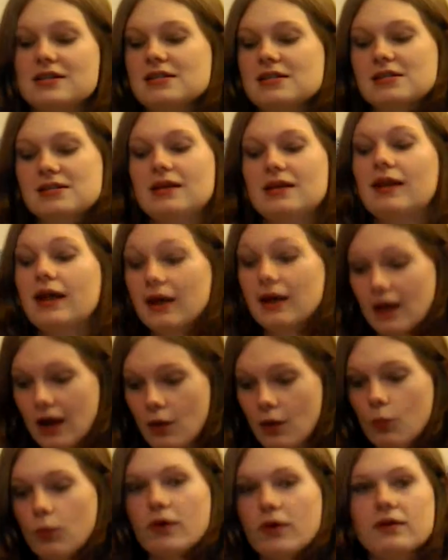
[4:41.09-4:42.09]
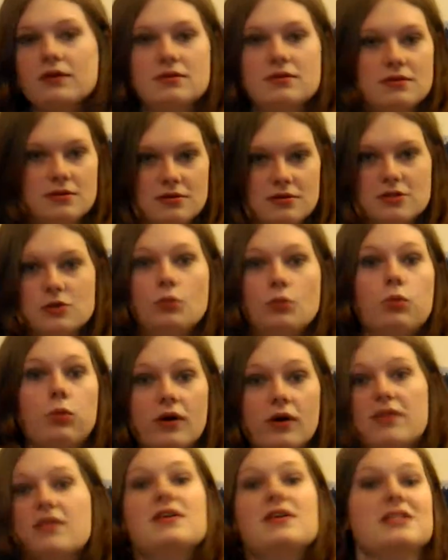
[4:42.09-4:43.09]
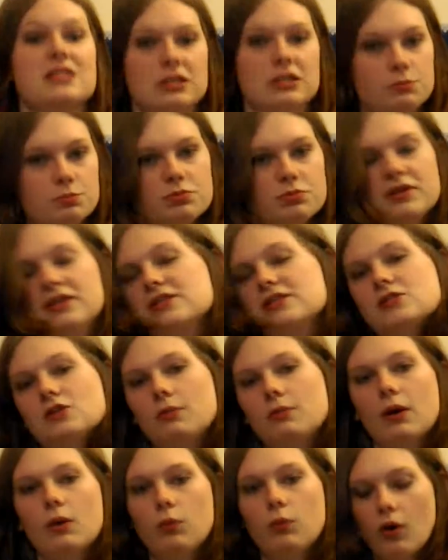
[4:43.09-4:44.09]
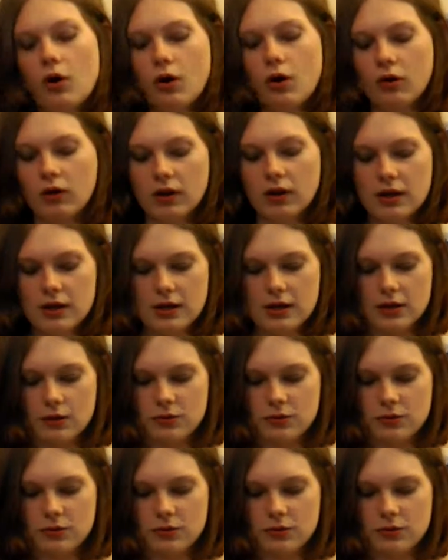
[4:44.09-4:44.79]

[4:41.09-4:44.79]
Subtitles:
As I say, like, I want these as prints on my wall,